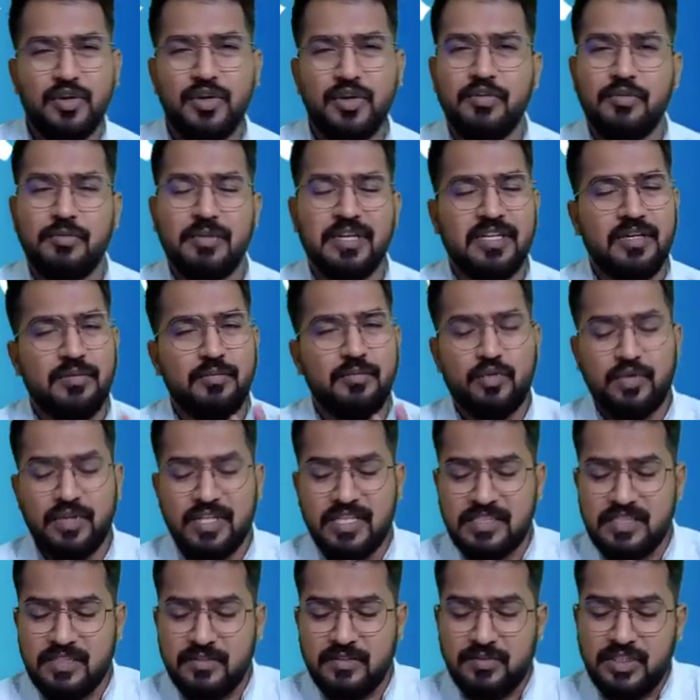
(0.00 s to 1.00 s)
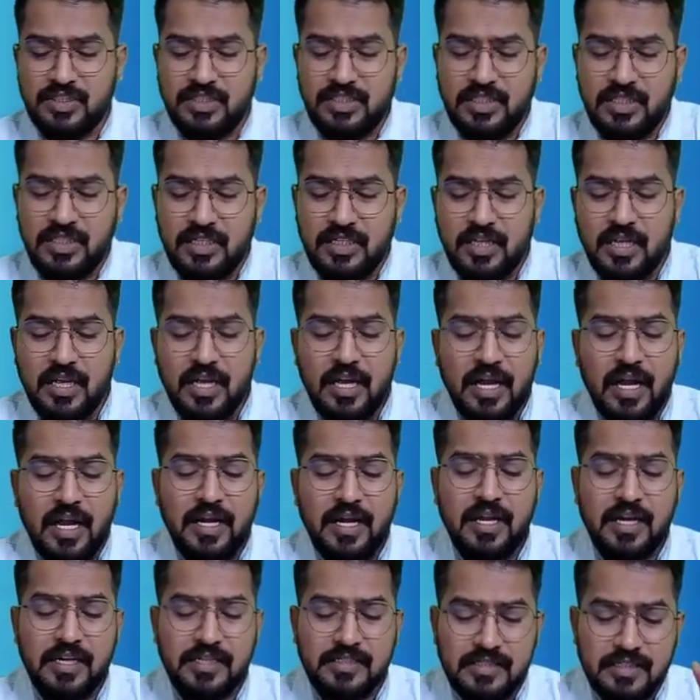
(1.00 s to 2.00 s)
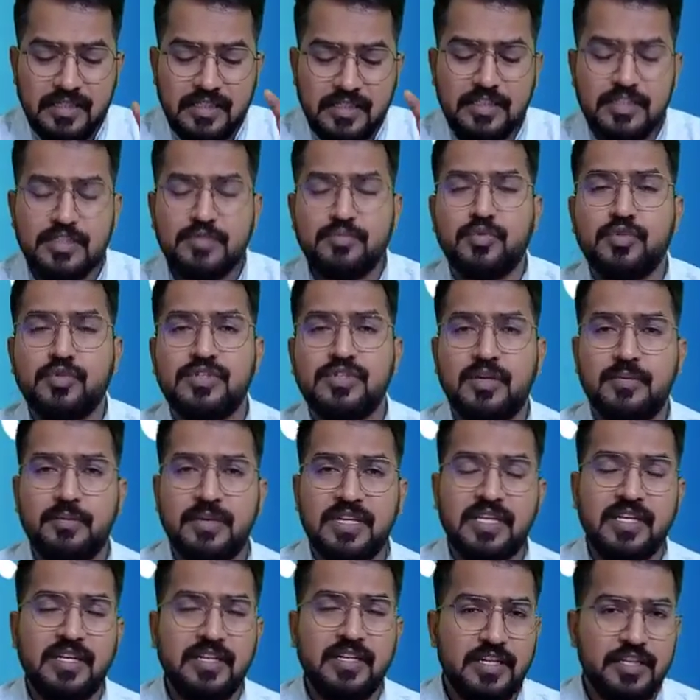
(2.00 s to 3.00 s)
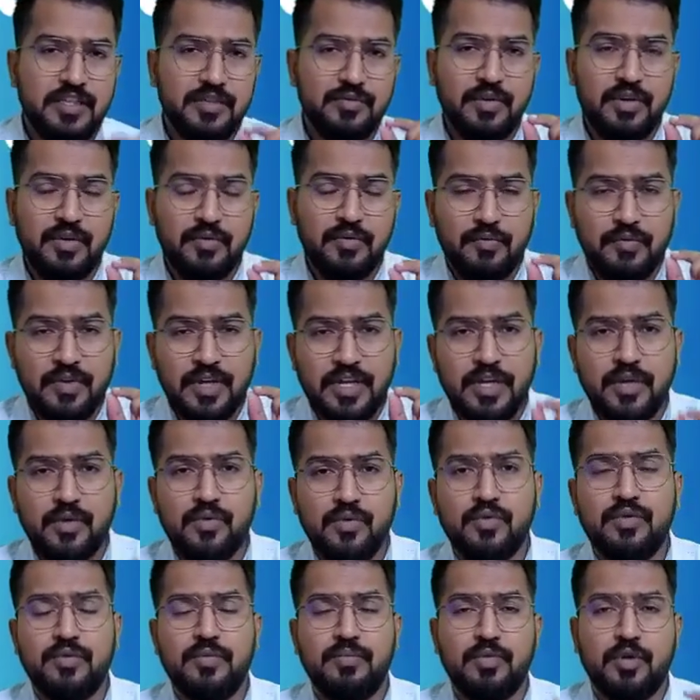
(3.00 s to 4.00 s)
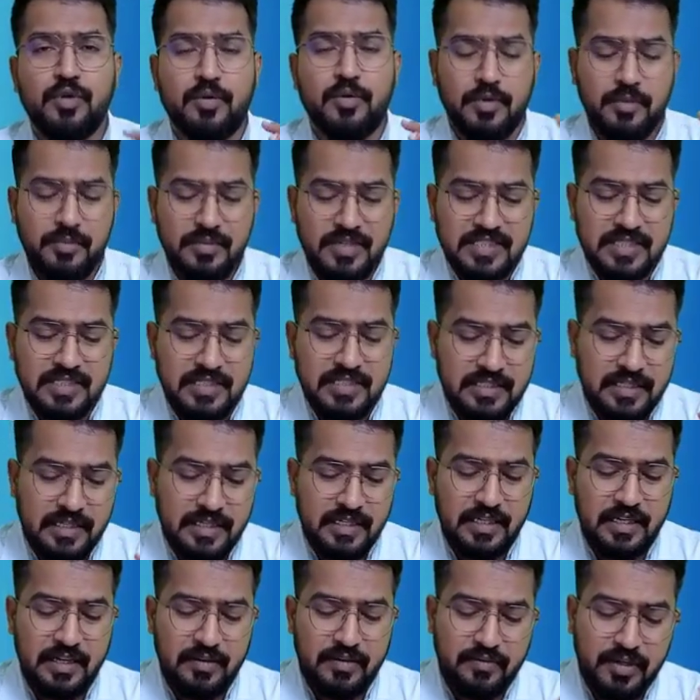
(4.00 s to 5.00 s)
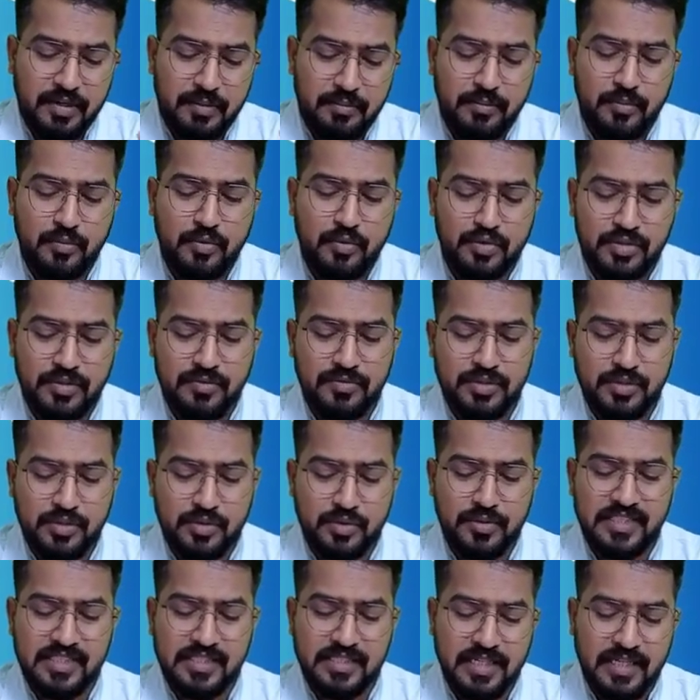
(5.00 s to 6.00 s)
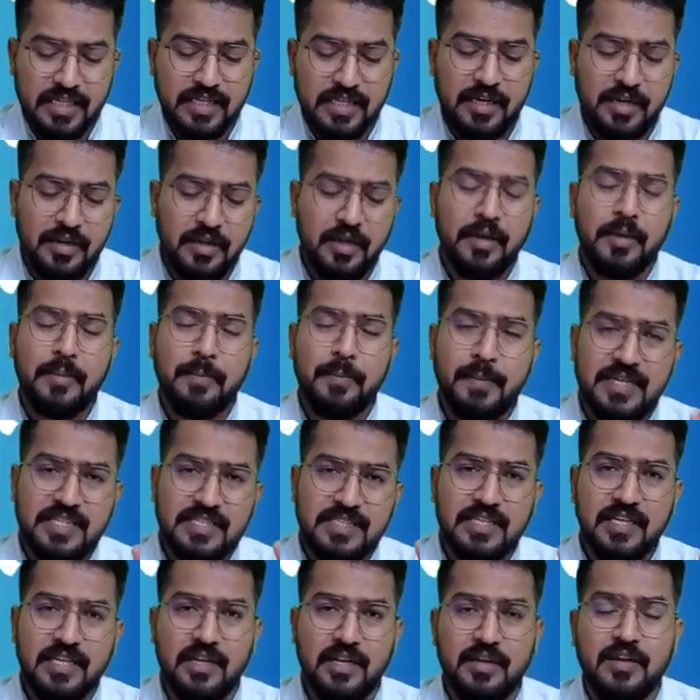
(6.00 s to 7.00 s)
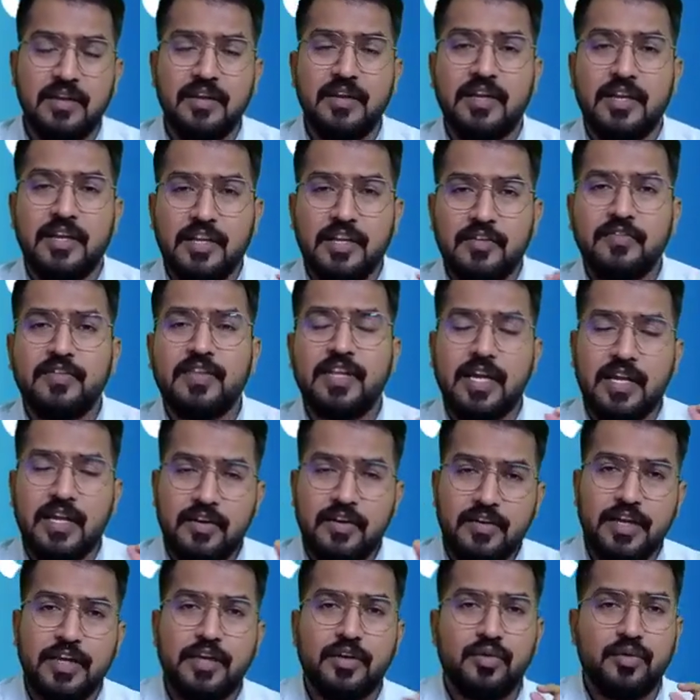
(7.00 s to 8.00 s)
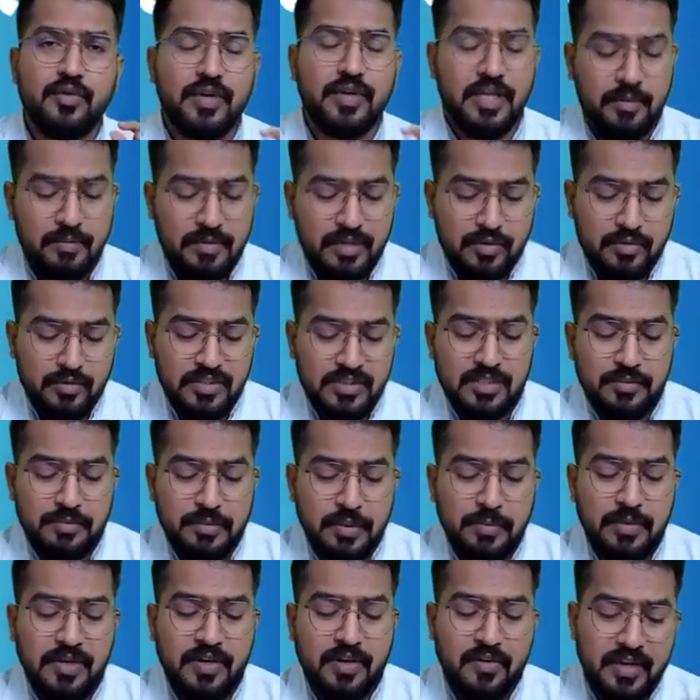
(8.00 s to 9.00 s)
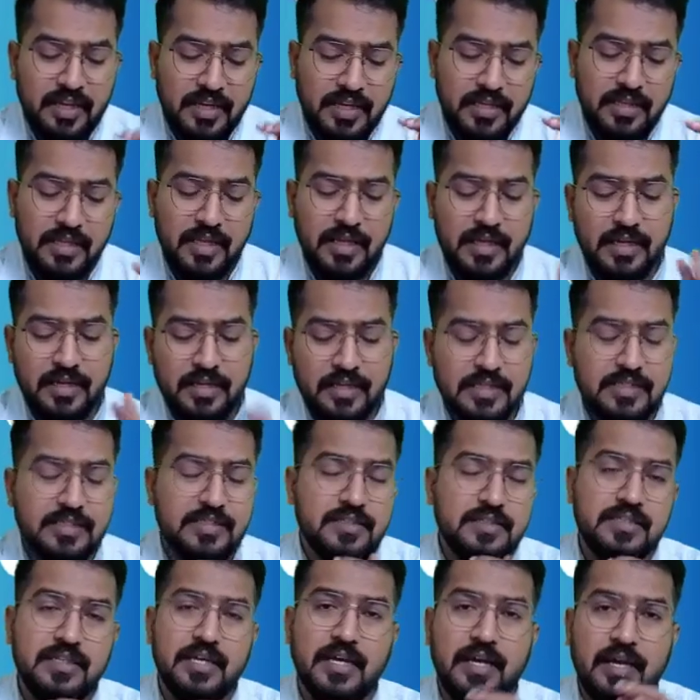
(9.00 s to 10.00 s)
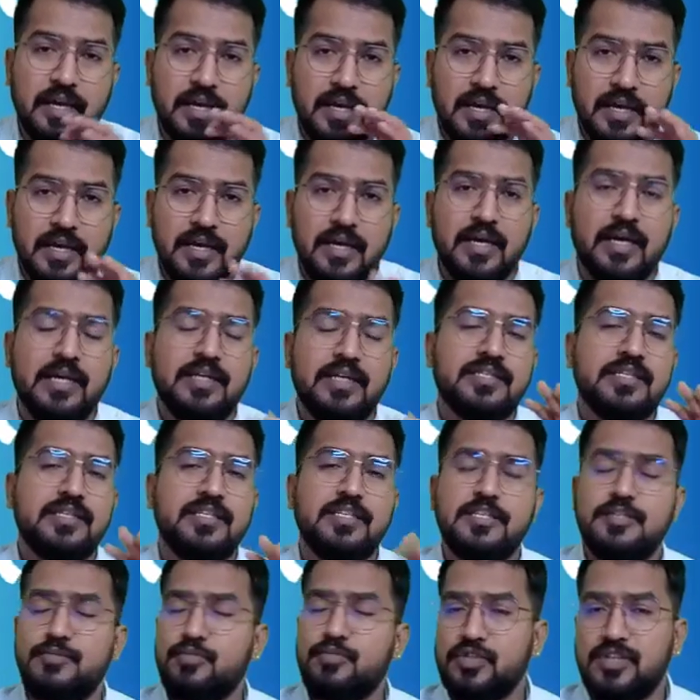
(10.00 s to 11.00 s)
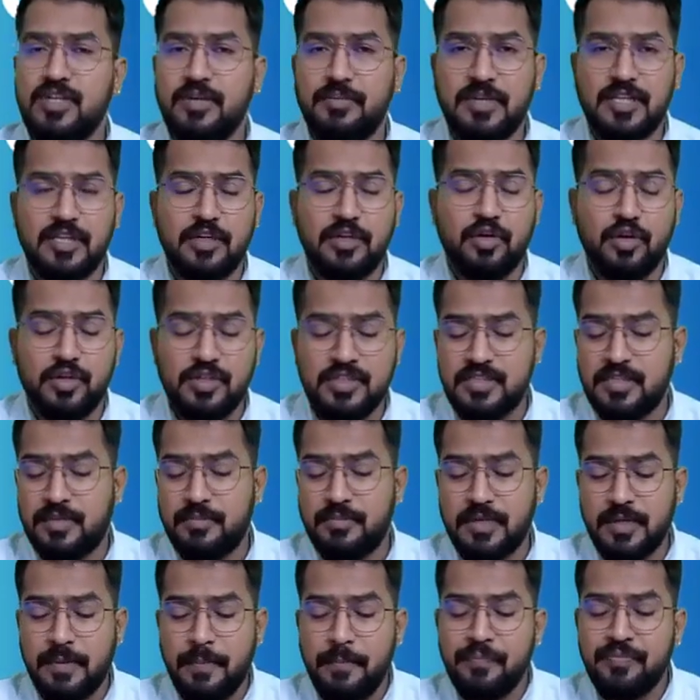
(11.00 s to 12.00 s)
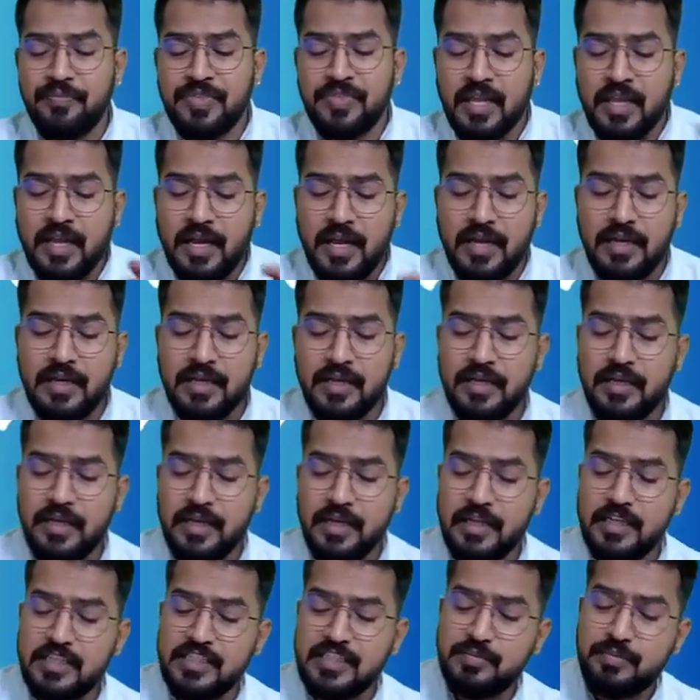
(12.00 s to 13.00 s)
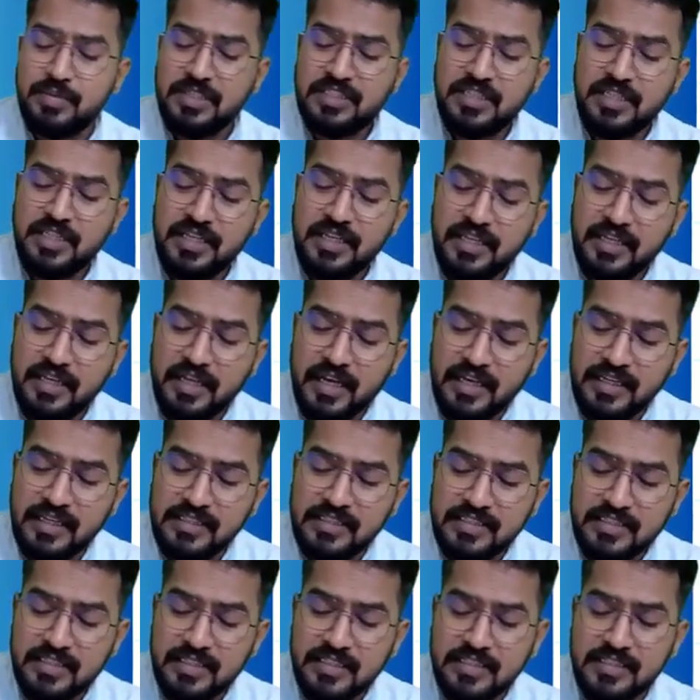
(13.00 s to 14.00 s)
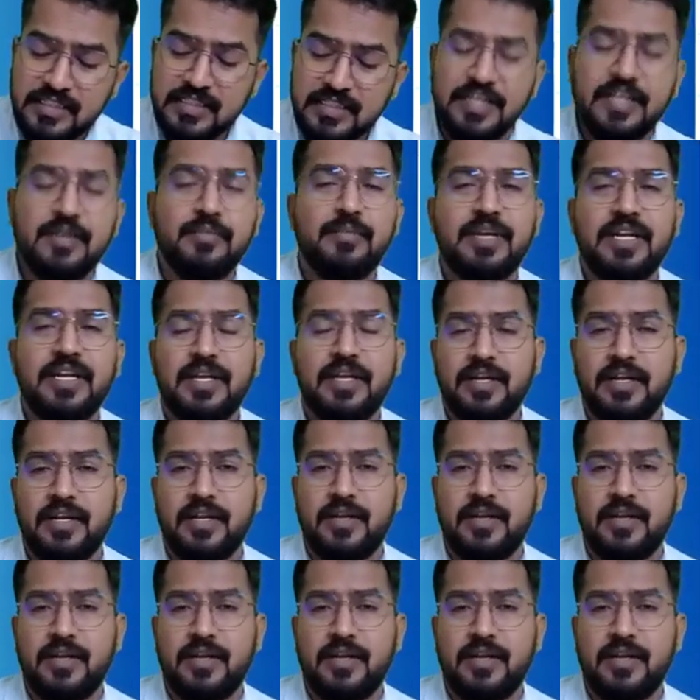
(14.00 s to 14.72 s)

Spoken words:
method, more than sufficient. And asset disposal method, there is one very good problem. This is the area where most of the students neglect, but still, if they are trying to keep the question paper tricky, they can test this asset disposal method concept. And especially in ICA study material,